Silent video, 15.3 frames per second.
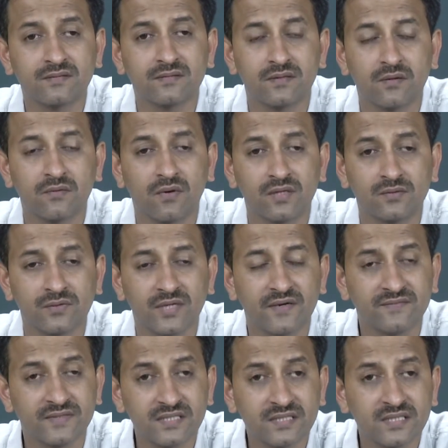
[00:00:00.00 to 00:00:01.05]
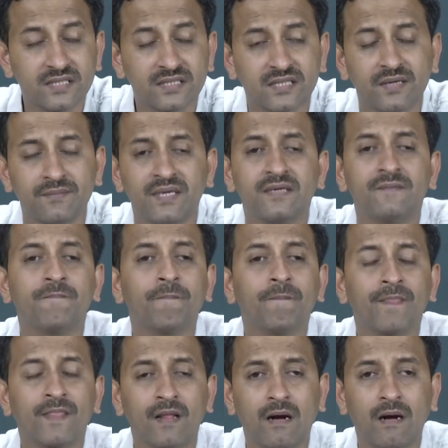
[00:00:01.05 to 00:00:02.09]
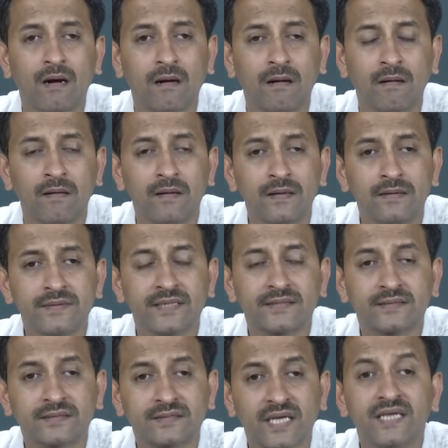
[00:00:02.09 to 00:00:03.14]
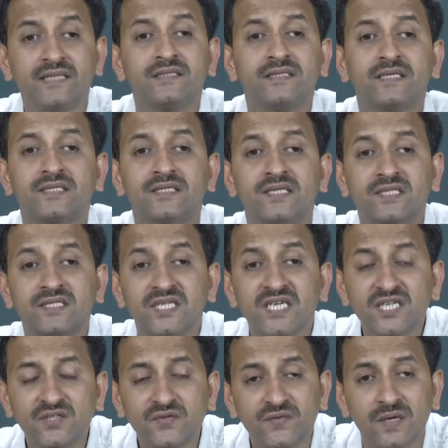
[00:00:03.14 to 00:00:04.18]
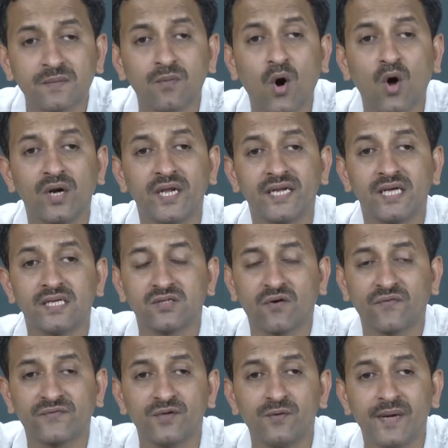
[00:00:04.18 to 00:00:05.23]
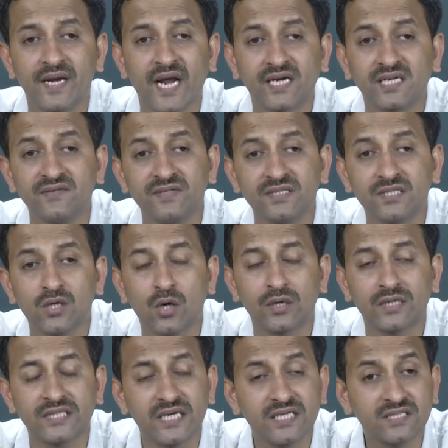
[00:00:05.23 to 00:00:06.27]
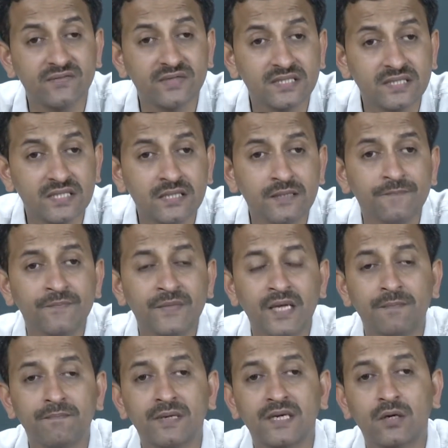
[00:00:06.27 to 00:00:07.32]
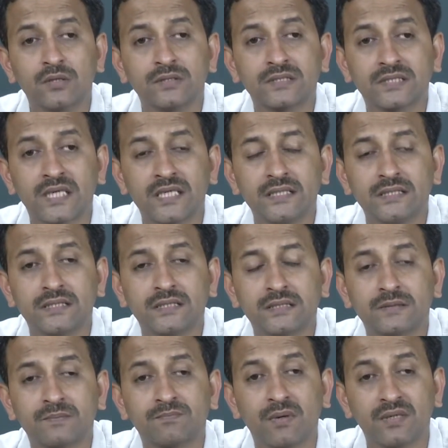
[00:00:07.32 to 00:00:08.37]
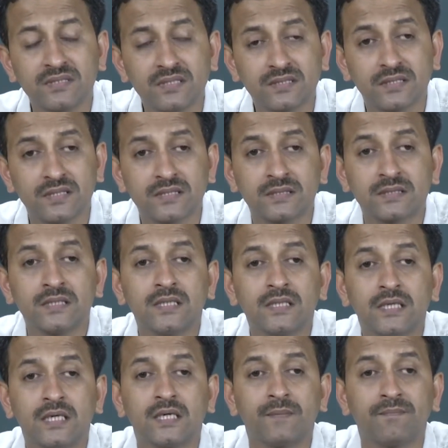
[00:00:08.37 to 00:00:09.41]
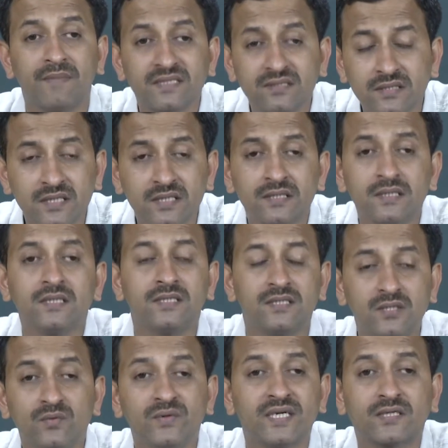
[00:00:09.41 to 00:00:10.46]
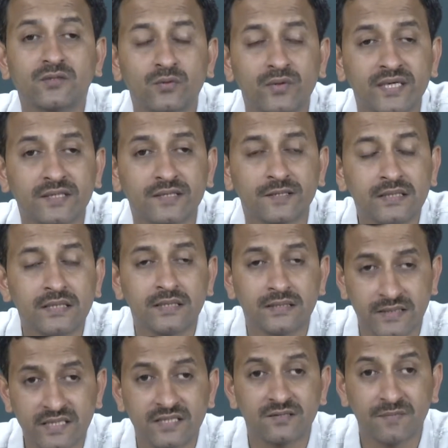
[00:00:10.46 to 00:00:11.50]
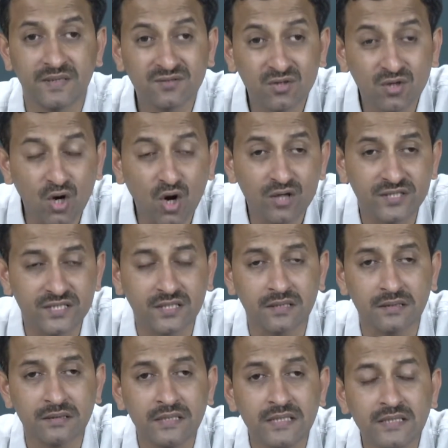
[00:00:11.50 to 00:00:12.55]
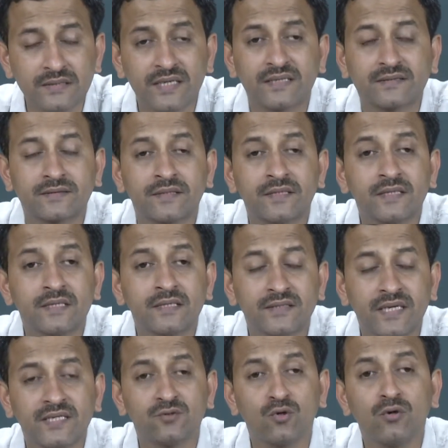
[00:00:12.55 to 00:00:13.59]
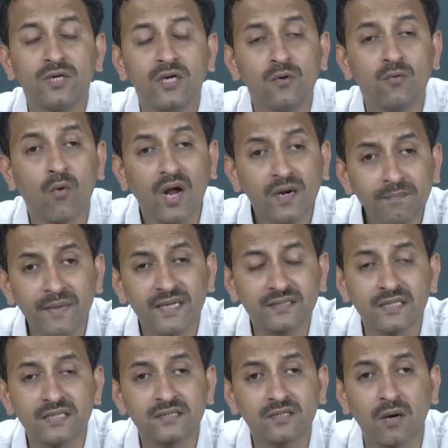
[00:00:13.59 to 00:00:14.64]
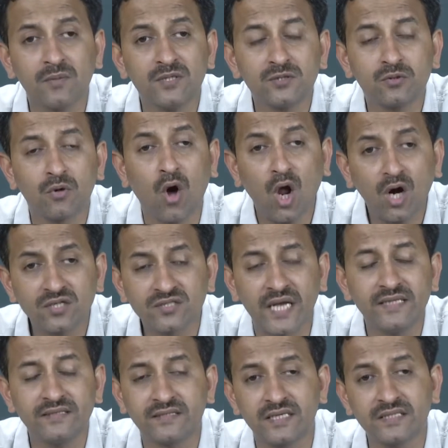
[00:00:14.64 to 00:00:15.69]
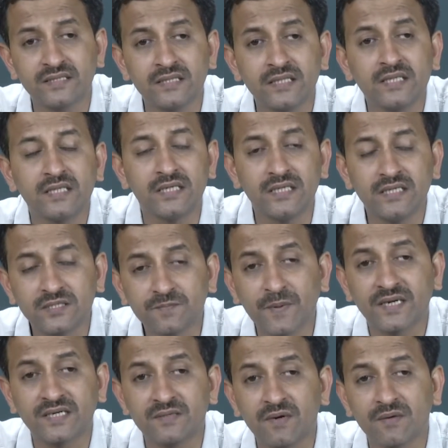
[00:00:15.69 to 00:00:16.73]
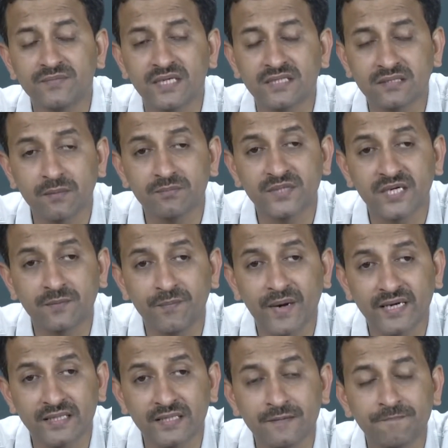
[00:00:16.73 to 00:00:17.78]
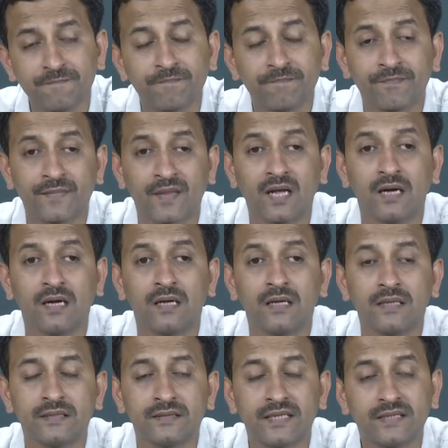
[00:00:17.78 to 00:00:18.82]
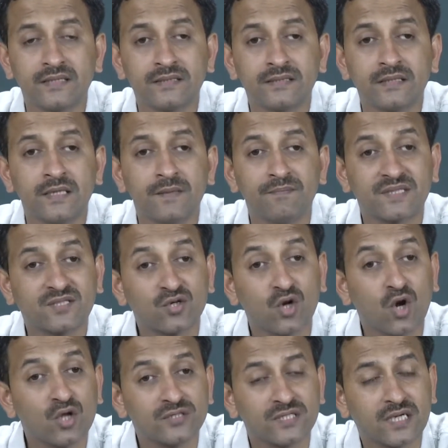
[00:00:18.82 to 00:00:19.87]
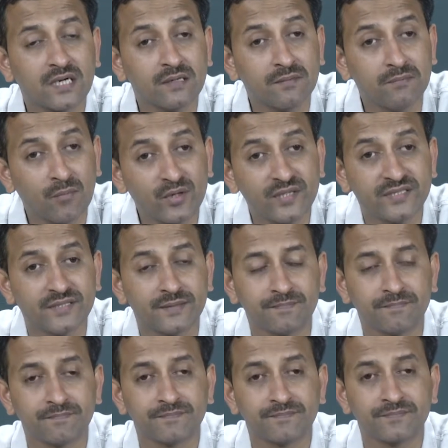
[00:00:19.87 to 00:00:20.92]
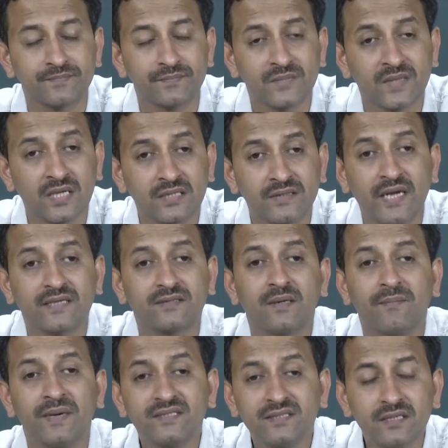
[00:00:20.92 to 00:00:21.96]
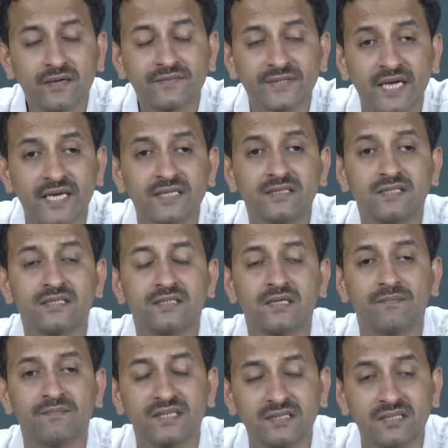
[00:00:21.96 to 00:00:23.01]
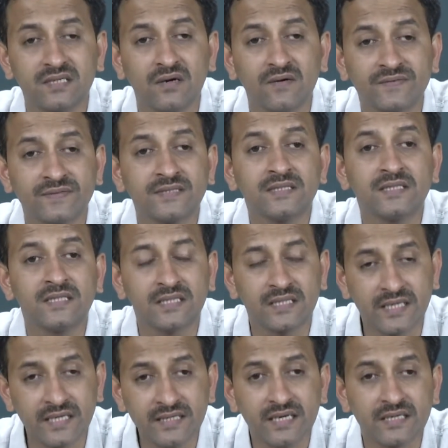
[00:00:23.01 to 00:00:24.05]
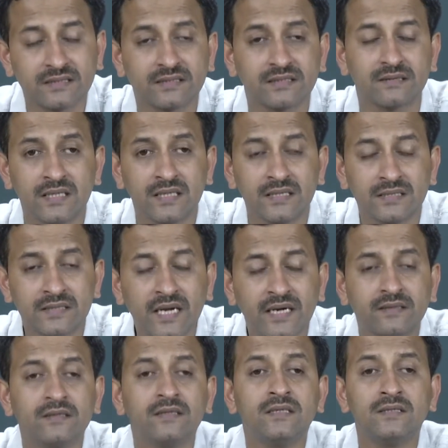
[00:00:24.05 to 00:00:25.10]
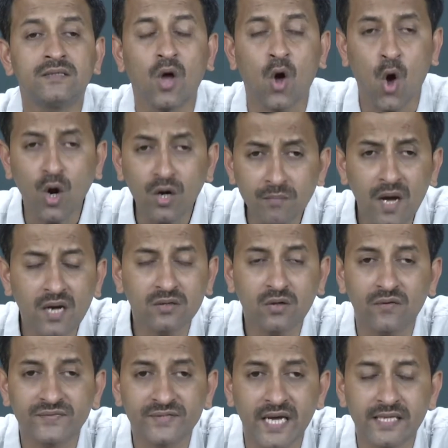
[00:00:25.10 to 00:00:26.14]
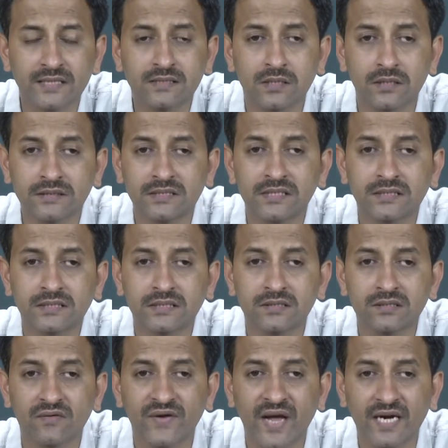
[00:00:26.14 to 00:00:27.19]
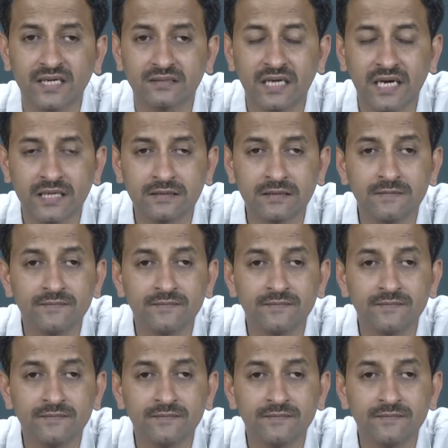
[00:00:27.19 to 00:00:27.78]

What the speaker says: what we have discussed, that science is distinct from all areas of human activity or creativity, because science possesses a method unique to it, that is methodological, that there is only one method common to all sciences irrespective of their subject matter, that is methodological monism, that the method of science is the method of induction, that the hallmark of science consists in the fact that